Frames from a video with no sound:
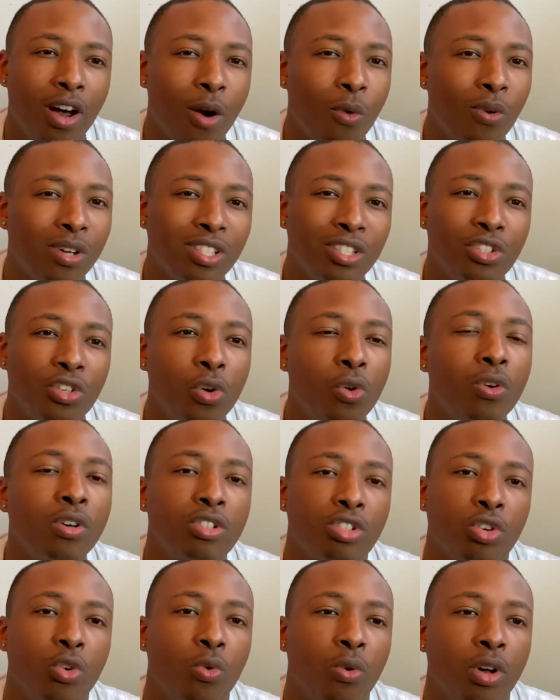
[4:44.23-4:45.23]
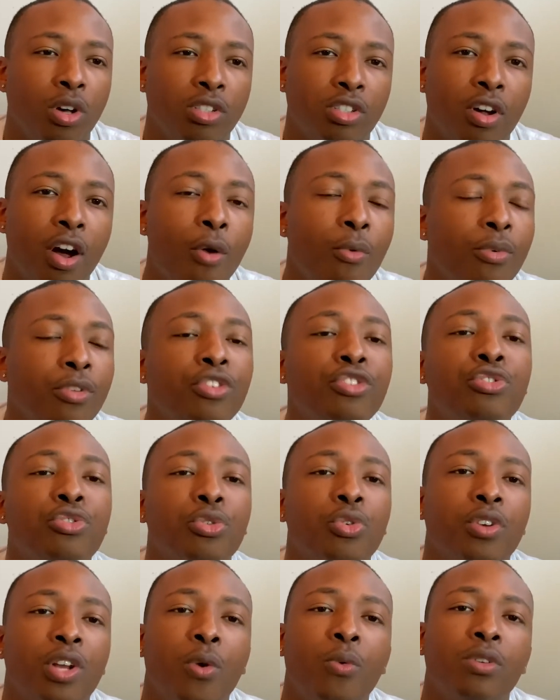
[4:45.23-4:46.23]
I wasn't doing so well, so I
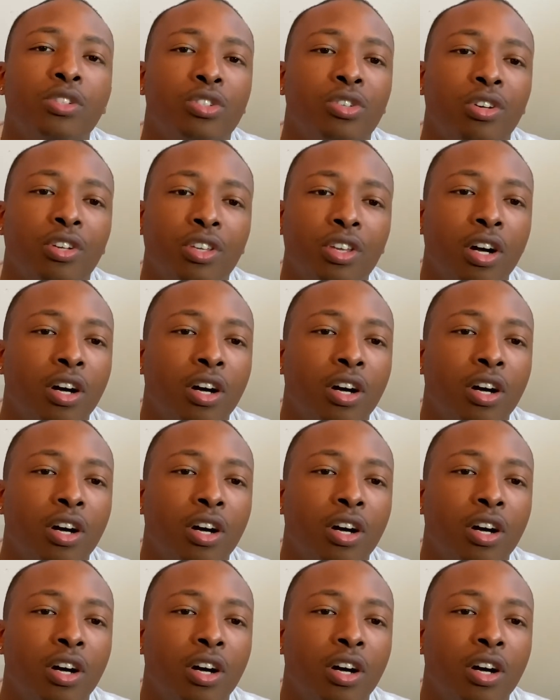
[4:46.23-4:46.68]
withdrew and I went to